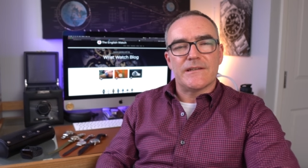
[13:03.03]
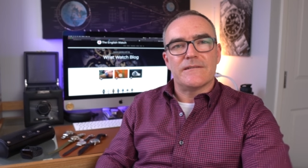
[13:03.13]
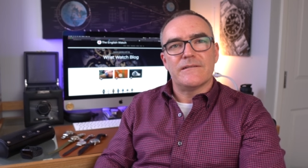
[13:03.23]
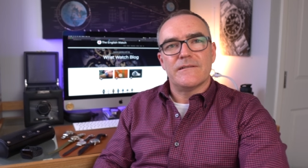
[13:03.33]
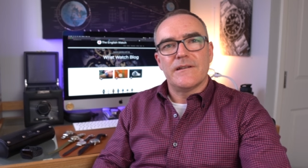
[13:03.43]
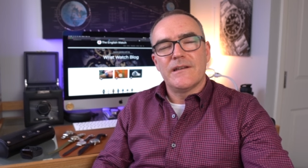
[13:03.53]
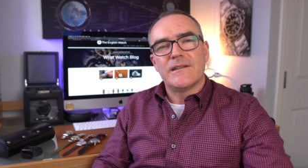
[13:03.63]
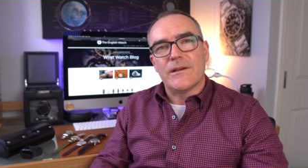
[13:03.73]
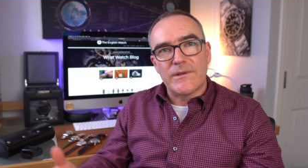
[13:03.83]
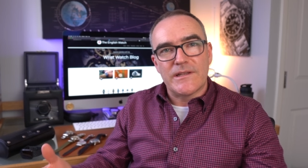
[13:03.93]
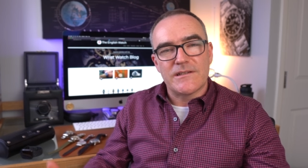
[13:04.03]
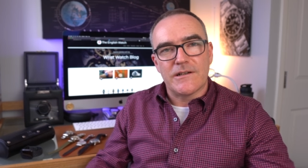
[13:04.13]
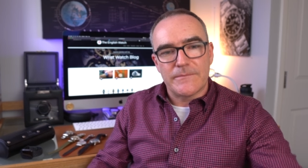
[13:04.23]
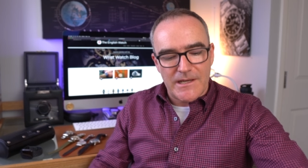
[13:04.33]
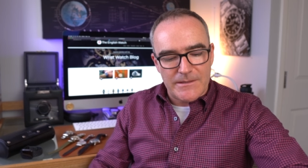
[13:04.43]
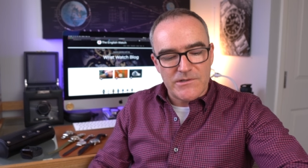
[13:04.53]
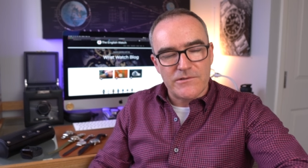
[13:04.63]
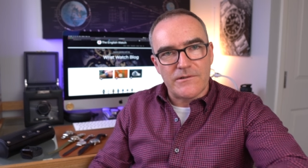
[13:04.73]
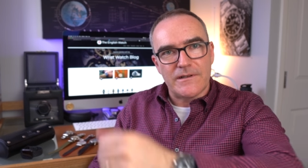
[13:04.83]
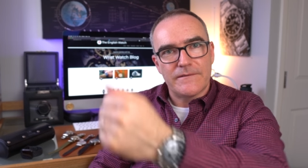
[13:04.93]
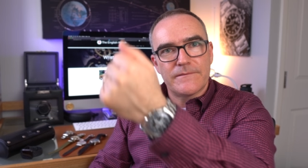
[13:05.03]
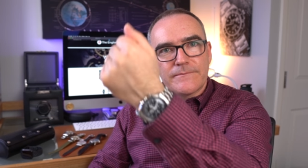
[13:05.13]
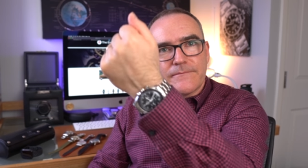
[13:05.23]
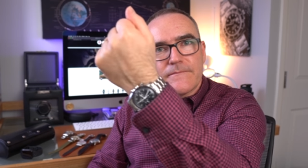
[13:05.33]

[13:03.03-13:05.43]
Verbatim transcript: And yeah, when the time came, sure enough,